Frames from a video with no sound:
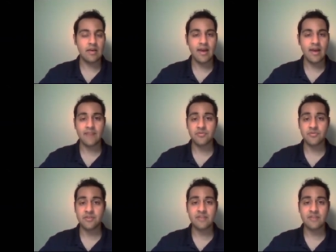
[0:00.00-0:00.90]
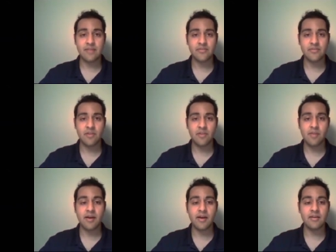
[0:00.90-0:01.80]
And after enough time has gone
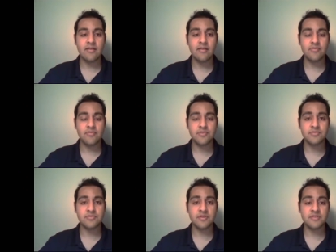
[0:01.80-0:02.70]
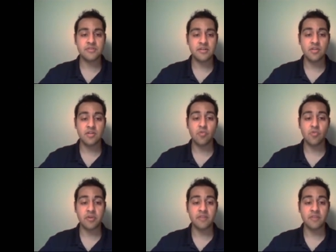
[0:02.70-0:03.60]
by, this results in a
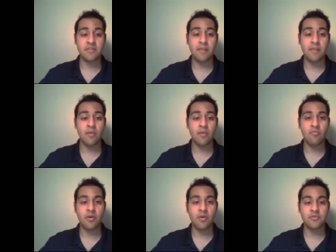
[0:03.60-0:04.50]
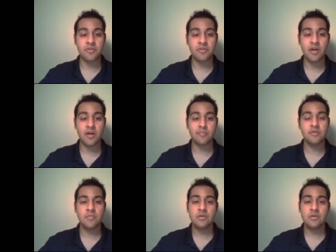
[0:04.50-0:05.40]
lowering of the amount of water in the cup.
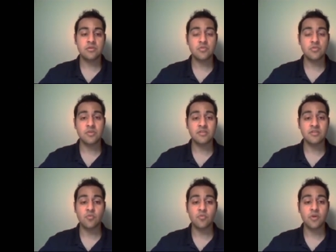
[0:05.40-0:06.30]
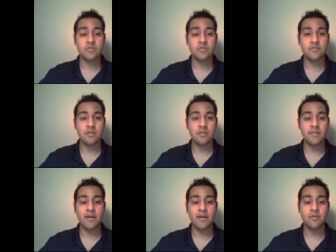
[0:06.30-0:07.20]
So we see the water level come
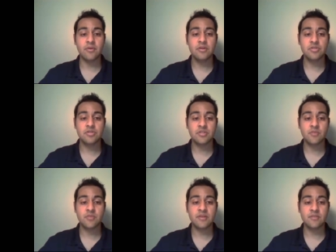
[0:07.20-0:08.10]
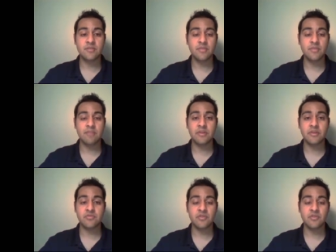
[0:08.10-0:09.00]
down, just like we did with that
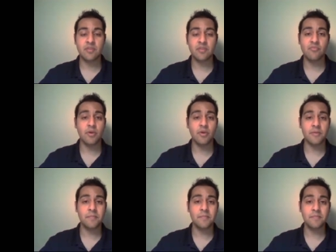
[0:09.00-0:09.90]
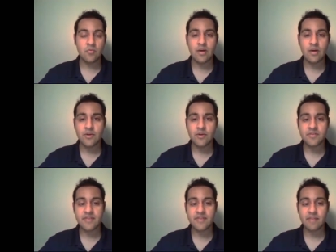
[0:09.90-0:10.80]
picture of the cup of water. Well, how can
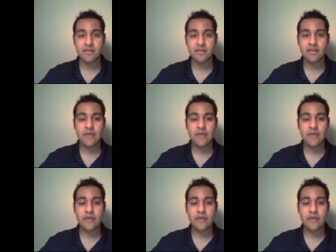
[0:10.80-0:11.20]
this happen?